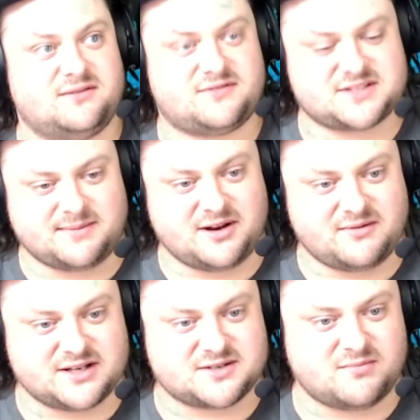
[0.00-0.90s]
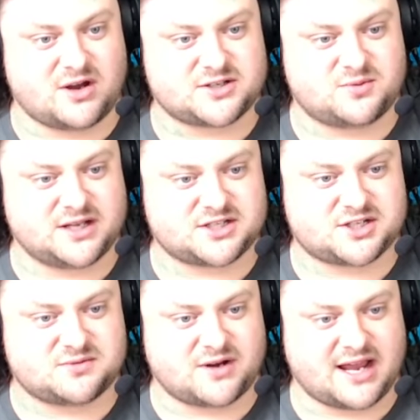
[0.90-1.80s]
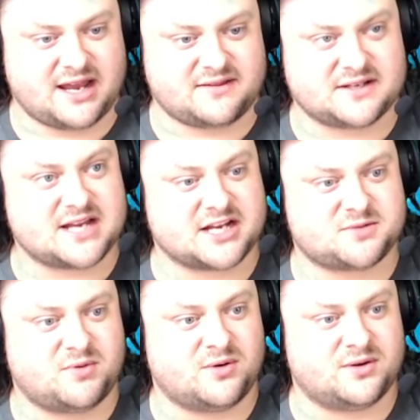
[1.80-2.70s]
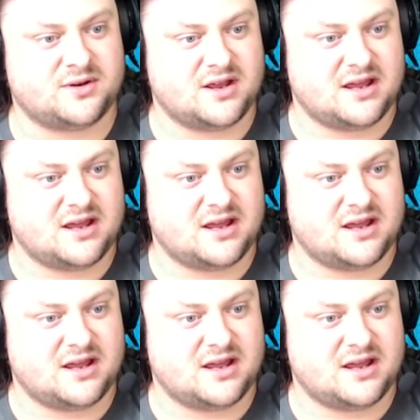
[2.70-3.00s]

for some odd reason, my Twitch, when I edit the dashboard,